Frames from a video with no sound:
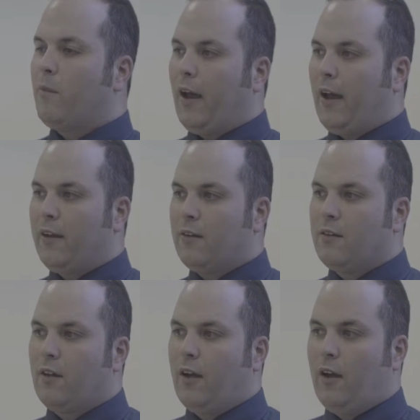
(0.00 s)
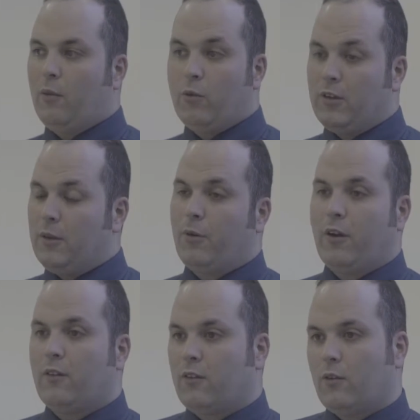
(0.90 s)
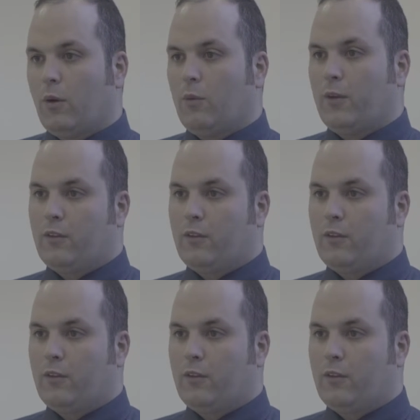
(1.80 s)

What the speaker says: And we're really proud to work